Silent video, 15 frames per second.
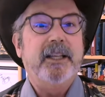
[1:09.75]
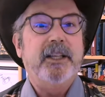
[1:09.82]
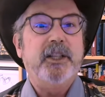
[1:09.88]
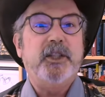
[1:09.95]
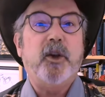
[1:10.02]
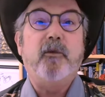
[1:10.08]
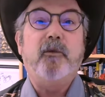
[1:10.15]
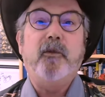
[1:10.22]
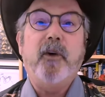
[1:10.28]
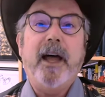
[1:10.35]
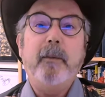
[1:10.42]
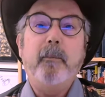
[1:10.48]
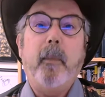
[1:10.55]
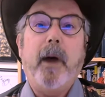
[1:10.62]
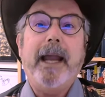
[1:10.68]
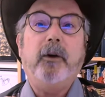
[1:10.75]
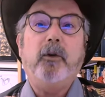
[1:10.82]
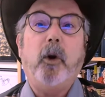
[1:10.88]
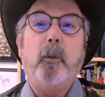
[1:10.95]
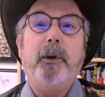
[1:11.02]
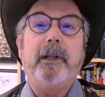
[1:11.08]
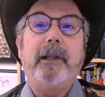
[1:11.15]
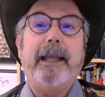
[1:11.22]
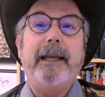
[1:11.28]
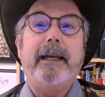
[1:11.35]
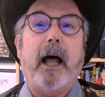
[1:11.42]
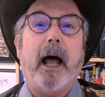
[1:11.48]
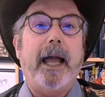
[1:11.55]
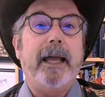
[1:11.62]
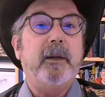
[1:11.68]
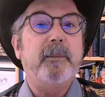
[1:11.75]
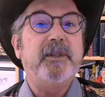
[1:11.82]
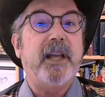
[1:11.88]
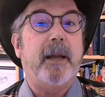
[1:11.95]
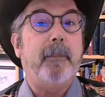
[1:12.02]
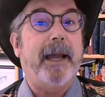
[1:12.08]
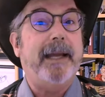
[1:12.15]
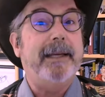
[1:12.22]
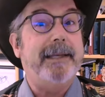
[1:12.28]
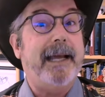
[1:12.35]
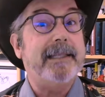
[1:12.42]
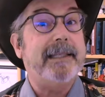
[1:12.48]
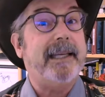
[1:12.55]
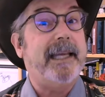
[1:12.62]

So fun microbe-related items on my desk